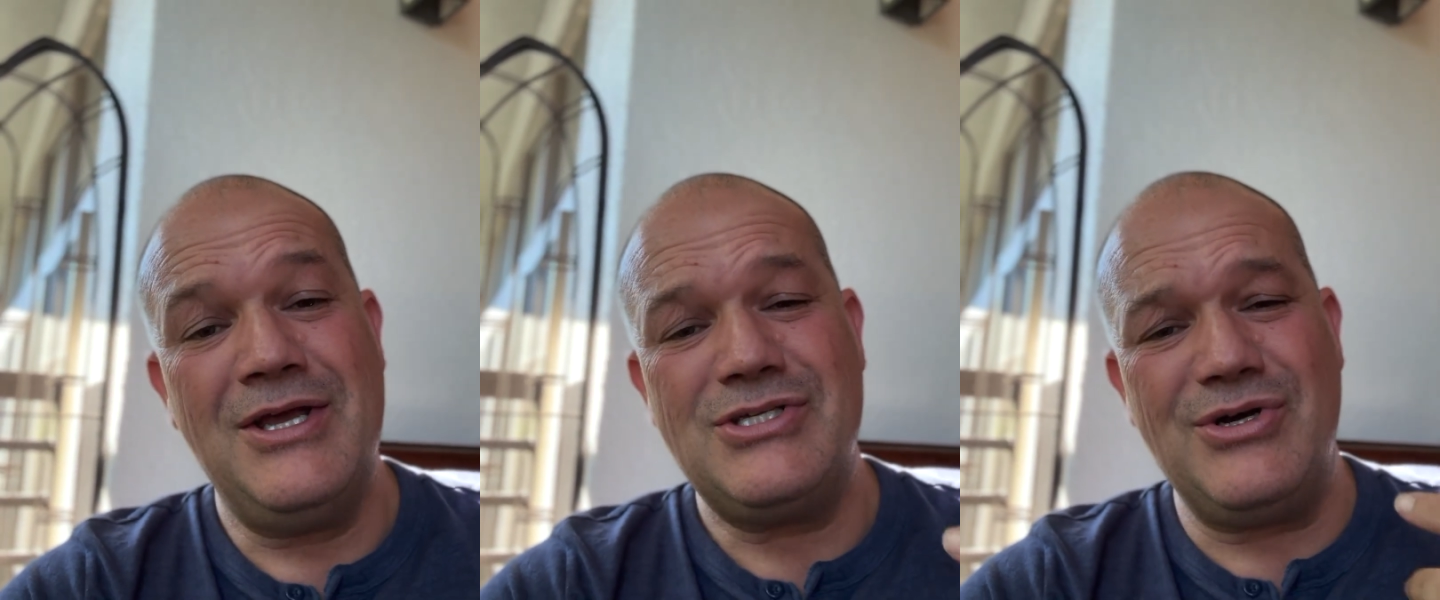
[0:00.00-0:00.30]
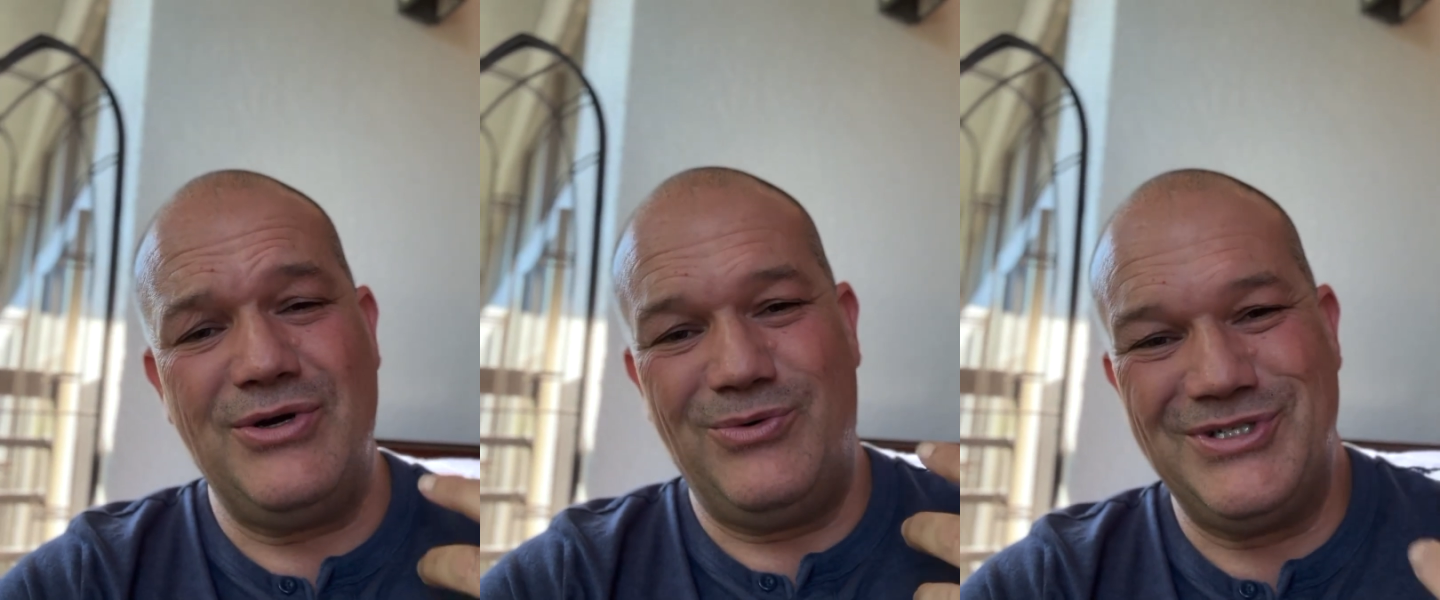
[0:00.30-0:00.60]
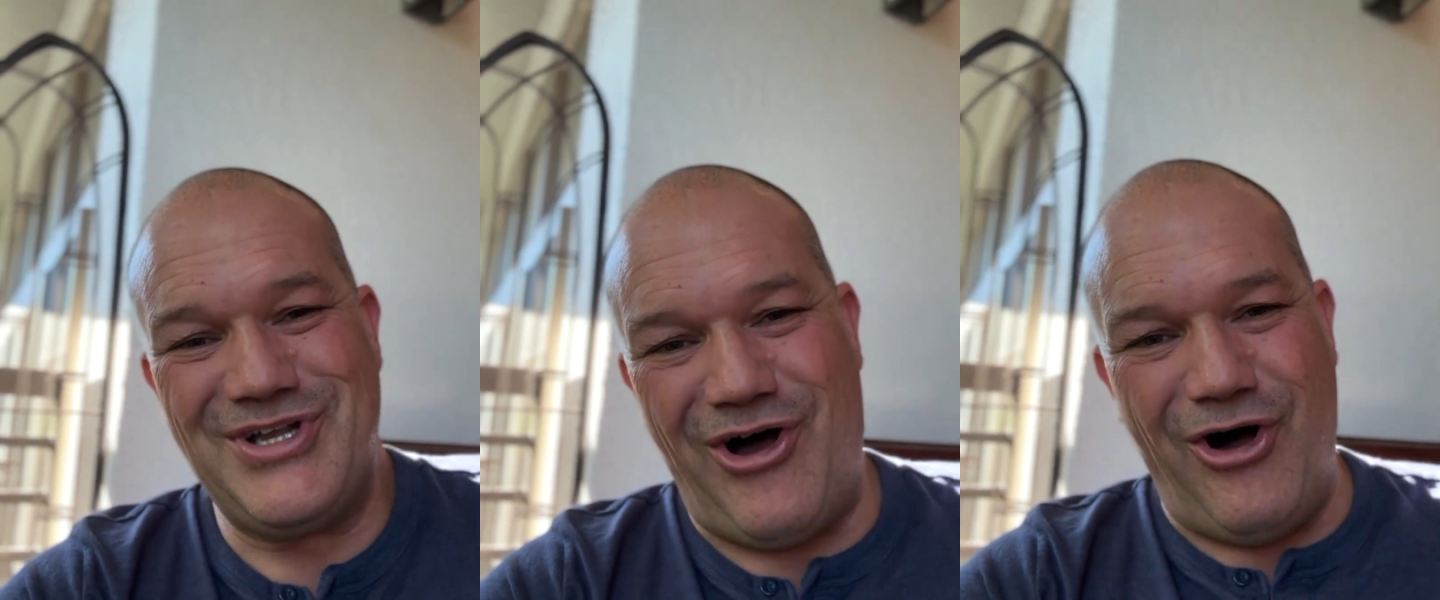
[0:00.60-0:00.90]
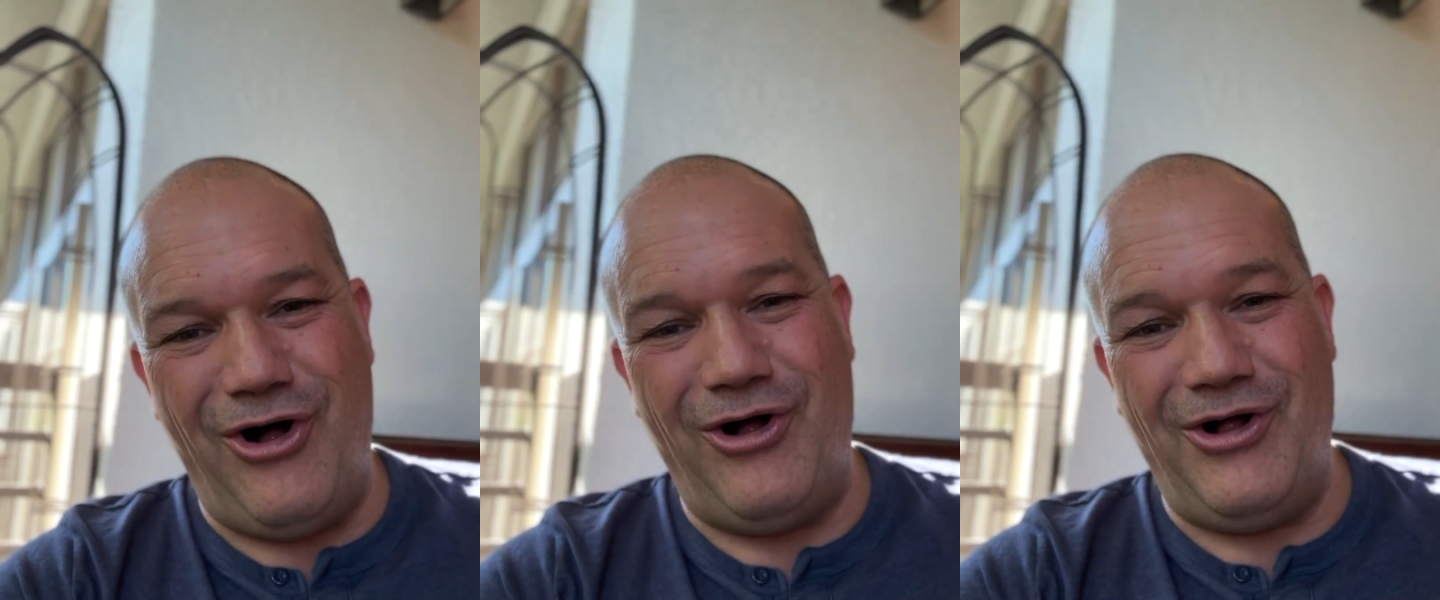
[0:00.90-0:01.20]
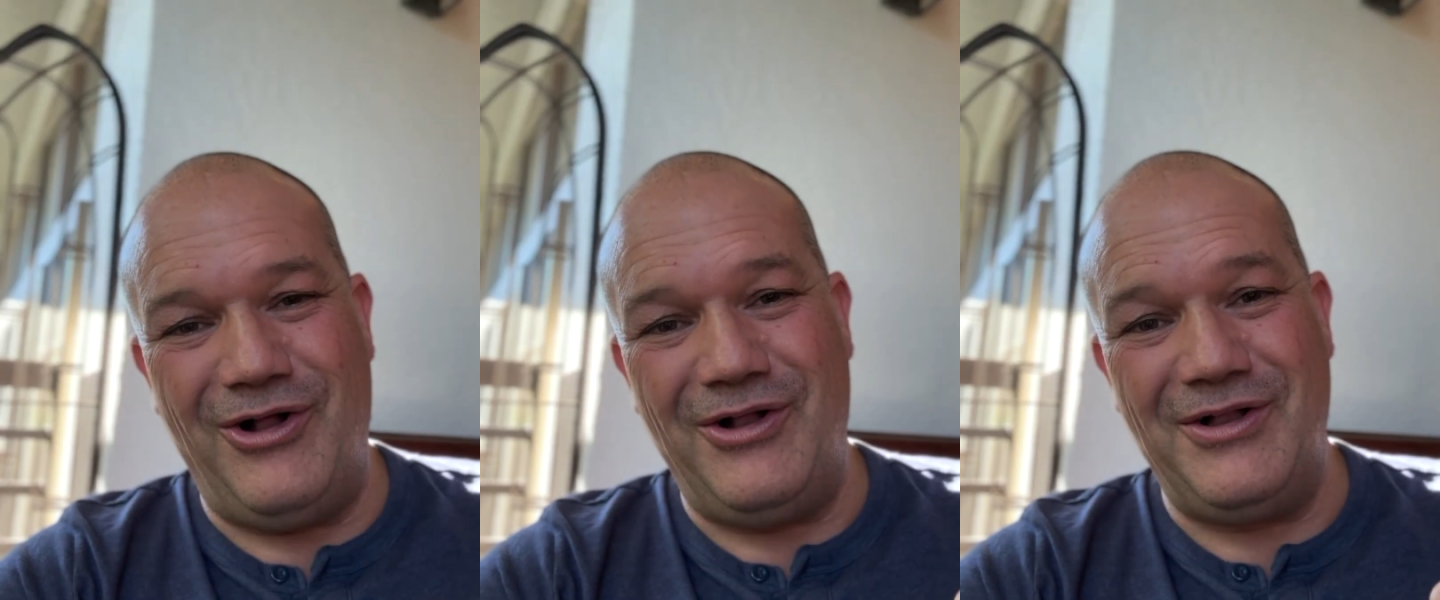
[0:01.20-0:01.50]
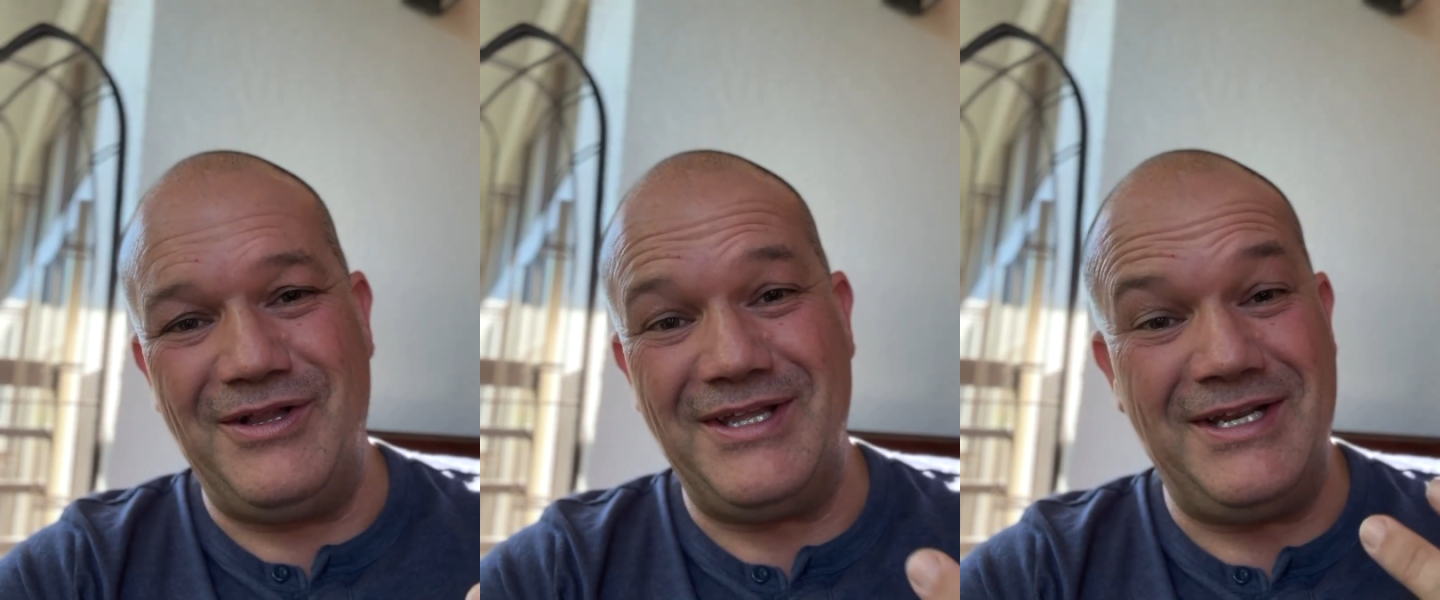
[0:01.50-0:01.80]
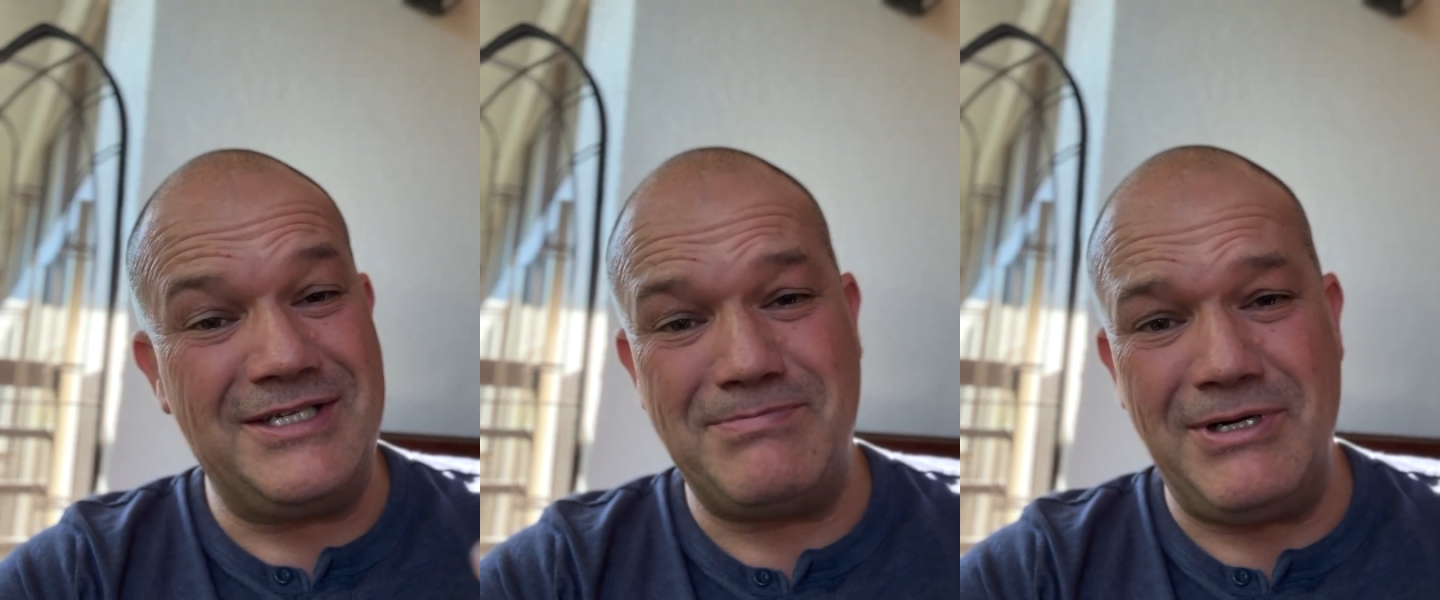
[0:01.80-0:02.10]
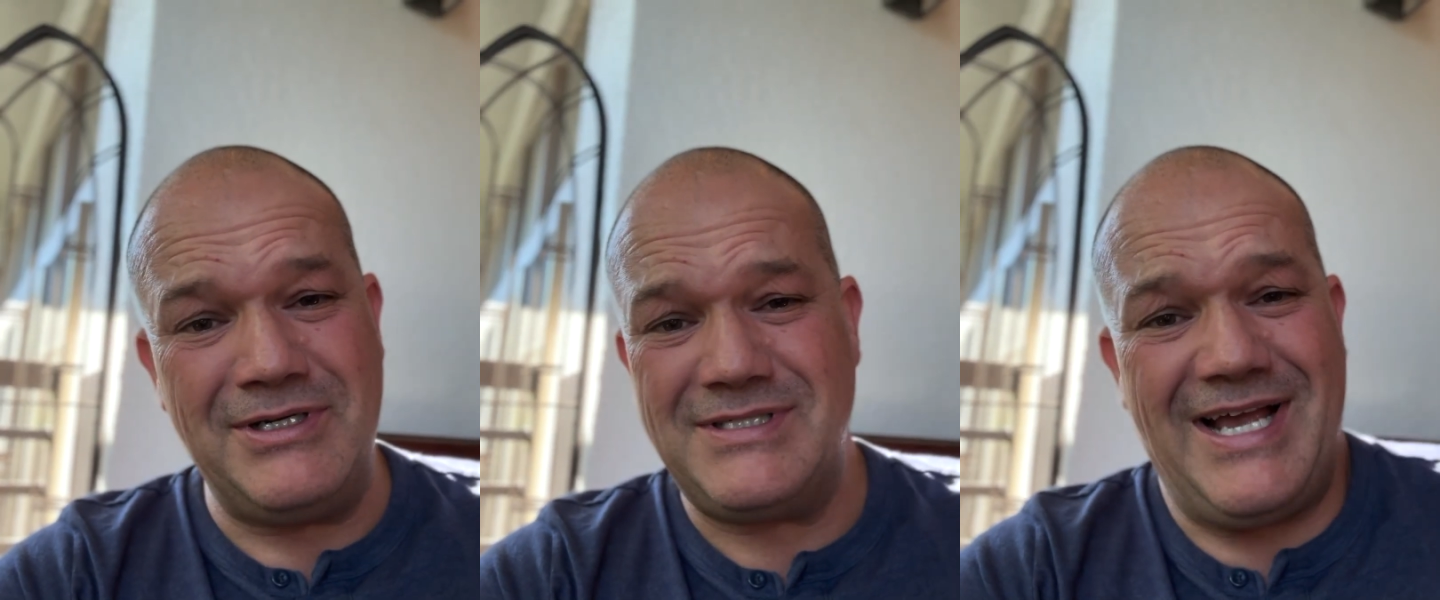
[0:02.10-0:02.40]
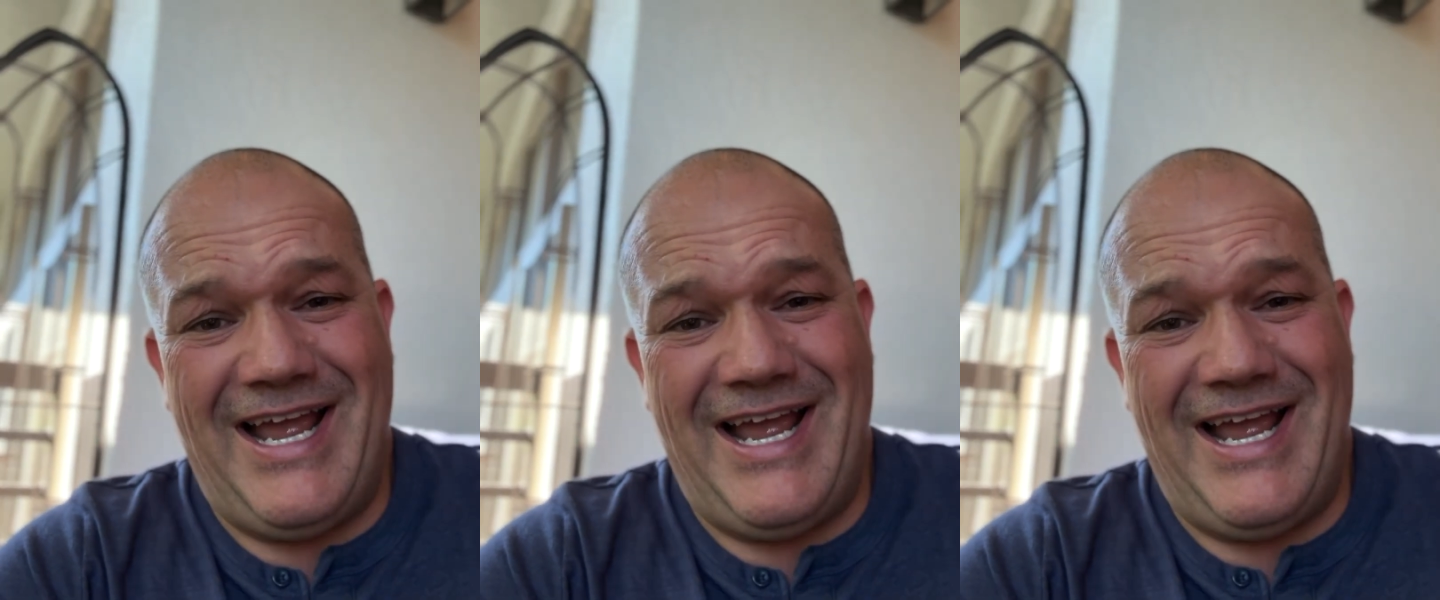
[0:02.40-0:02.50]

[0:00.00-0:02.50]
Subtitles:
So it was all an experience.